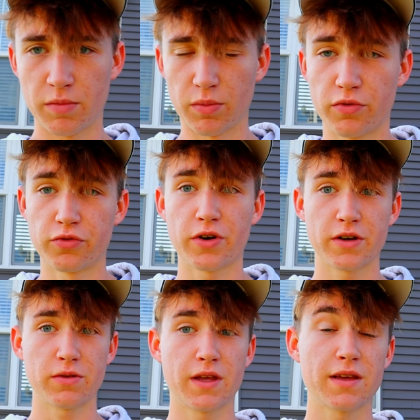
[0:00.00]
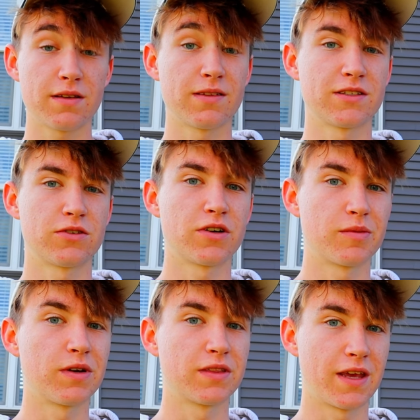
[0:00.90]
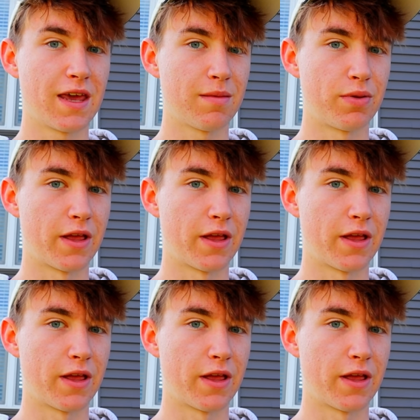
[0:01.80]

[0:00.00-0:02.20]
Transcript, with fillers: But before I do that, let's talk about the game